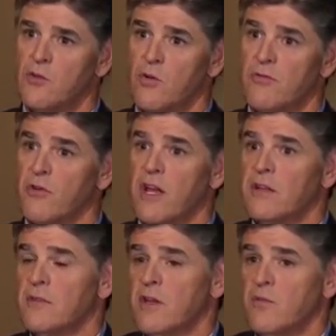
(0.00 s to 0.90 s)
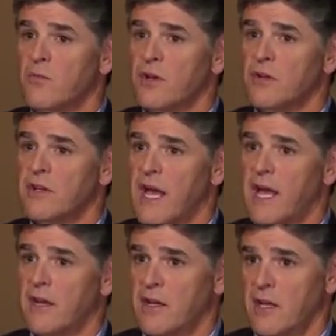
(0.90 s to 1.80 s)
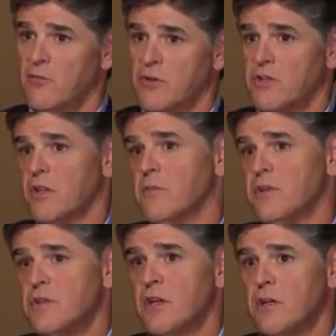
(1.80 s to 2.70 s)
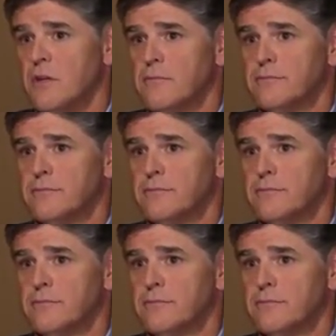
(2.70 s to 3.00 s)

You were afraid to even bring your dad, and he had recently been sick.